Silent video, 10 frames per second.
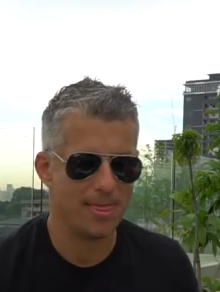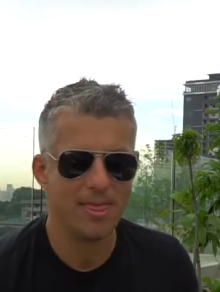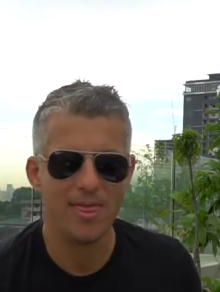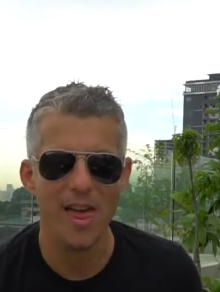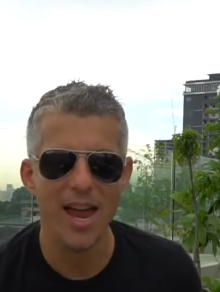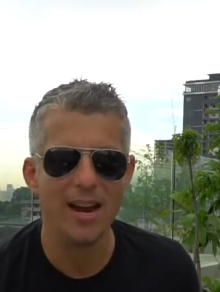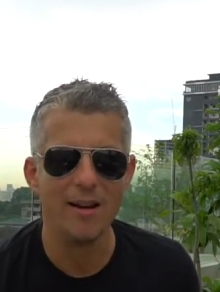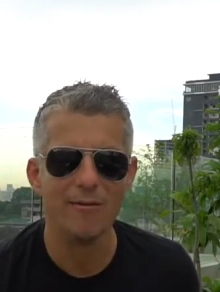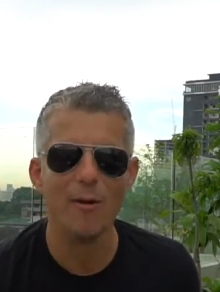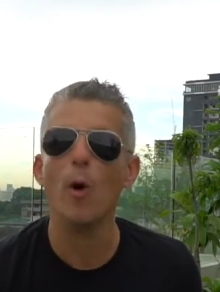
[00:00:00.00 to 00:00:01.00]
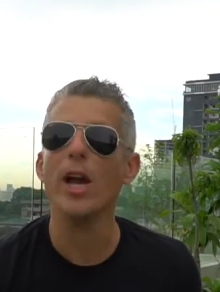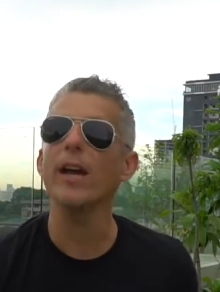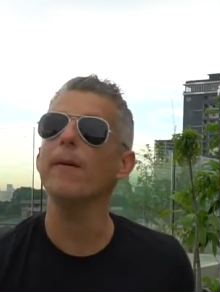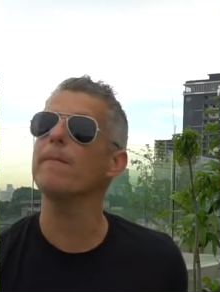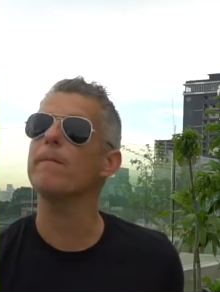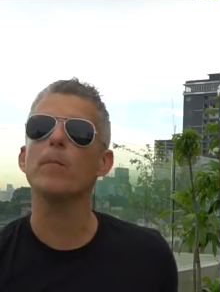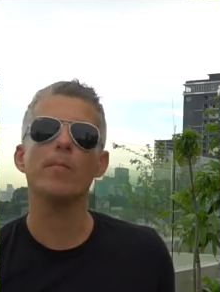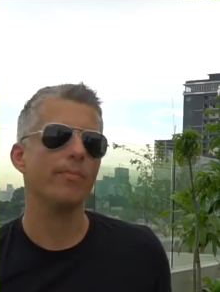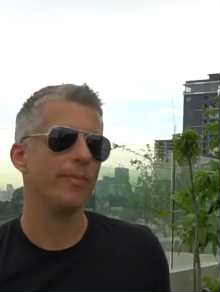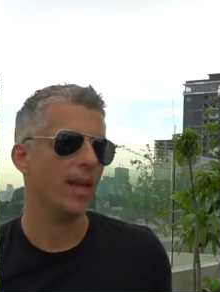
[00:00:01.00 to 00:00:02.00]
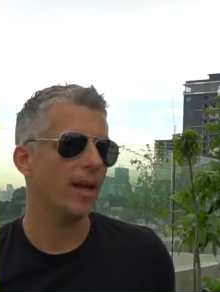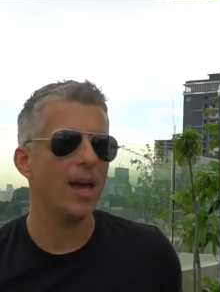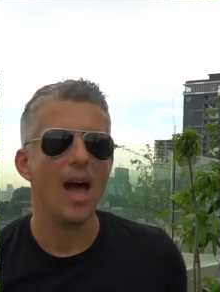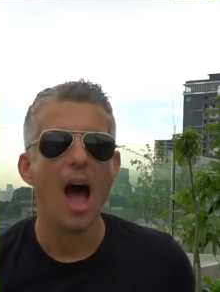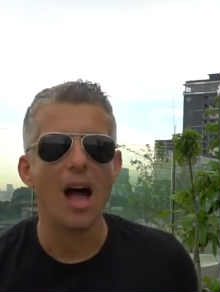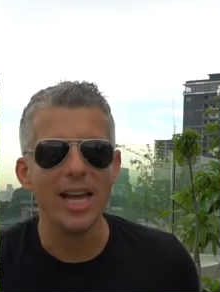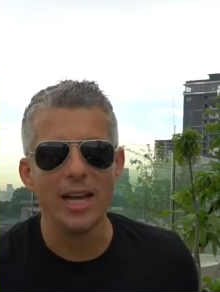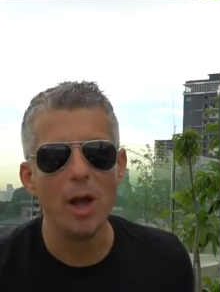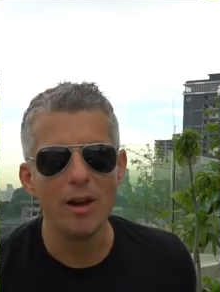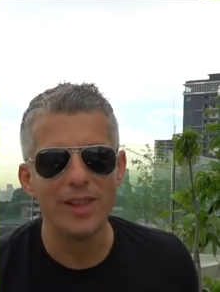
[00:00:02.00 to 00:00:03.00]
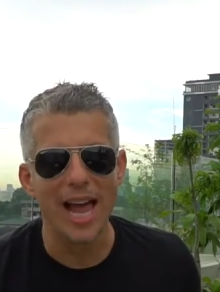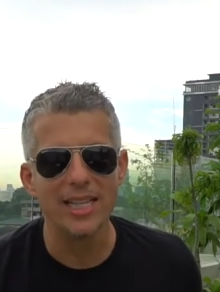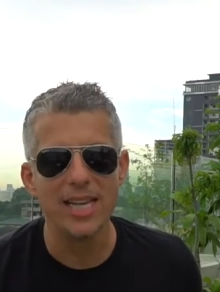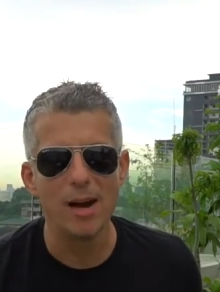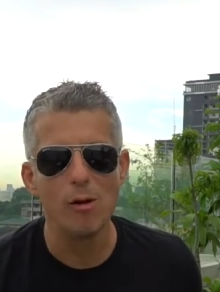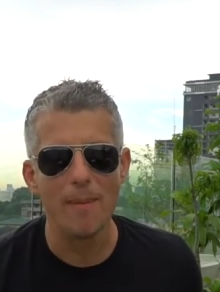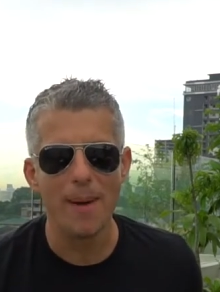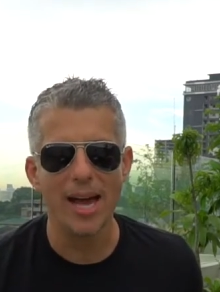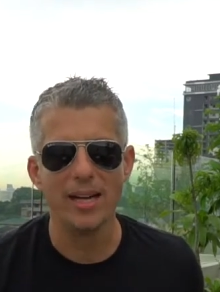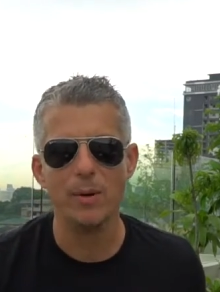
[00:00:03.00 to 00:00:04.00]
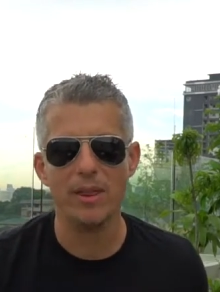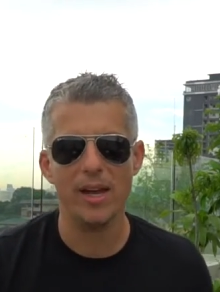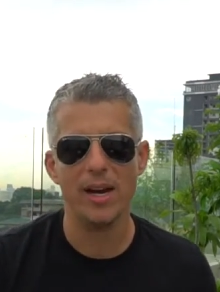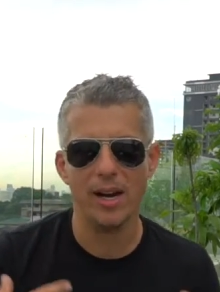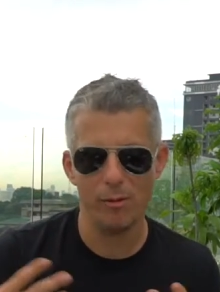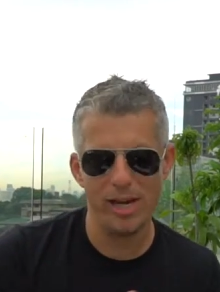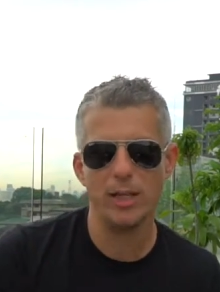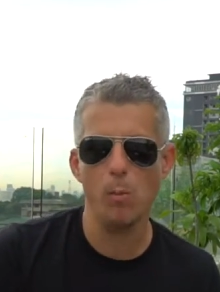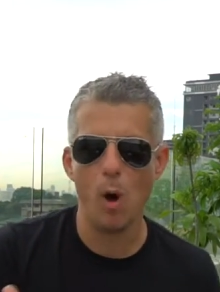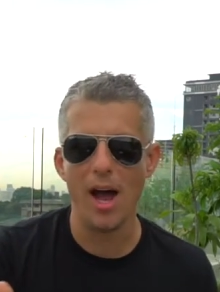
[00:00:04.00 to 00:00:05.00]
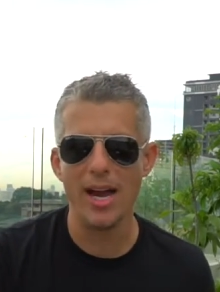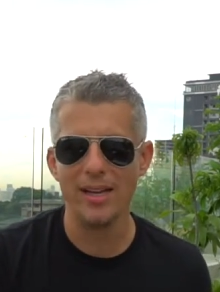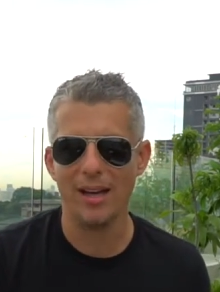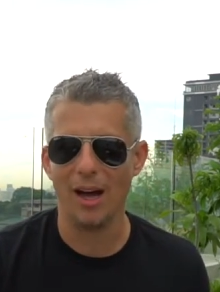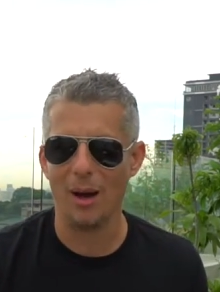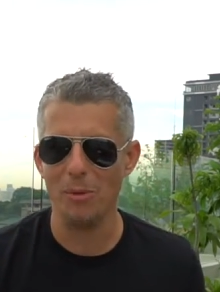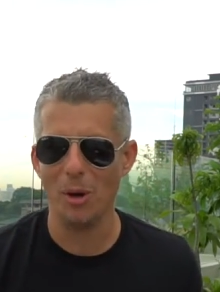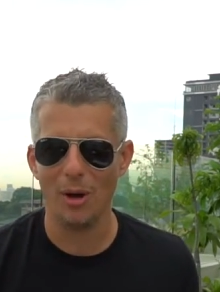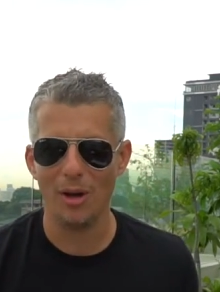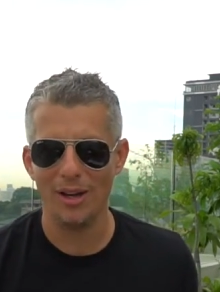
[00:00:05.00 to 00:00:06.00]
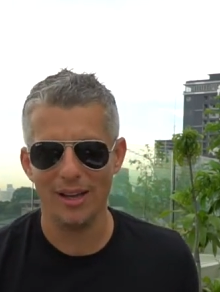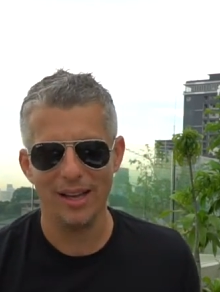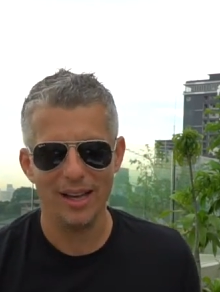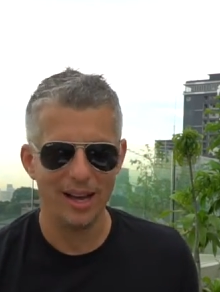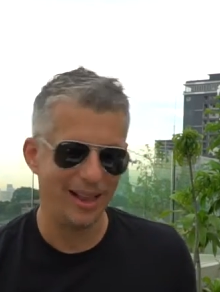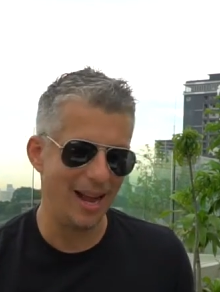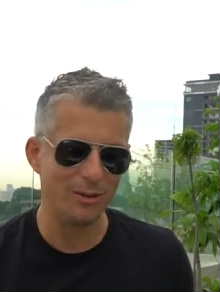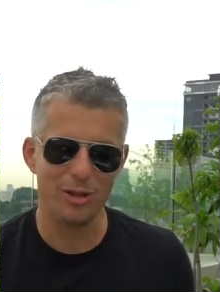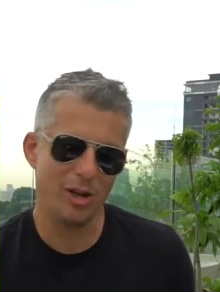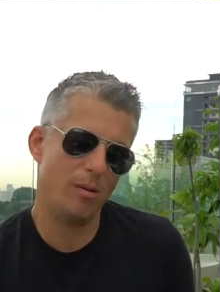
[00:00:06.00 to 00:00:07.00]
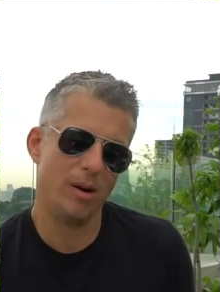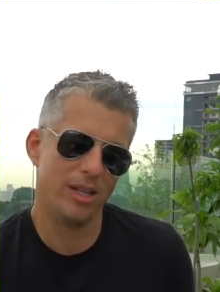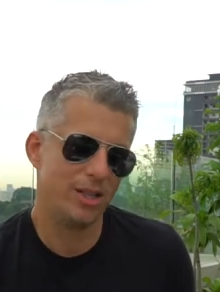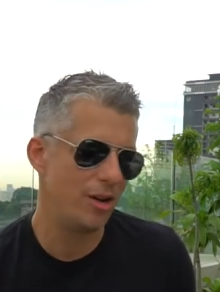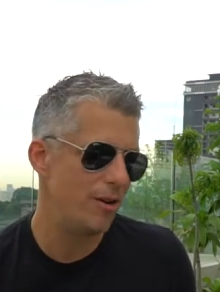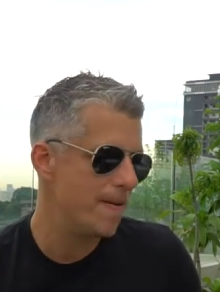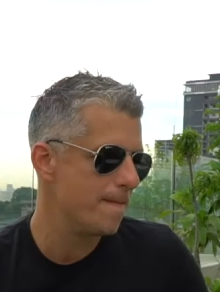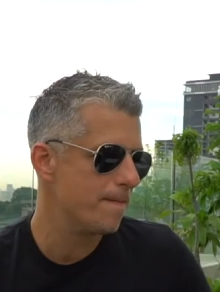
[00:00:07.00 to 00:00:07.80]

thing for you. I'll let you know if Lagardère write back with a reason why I'm not allowed to do what I do.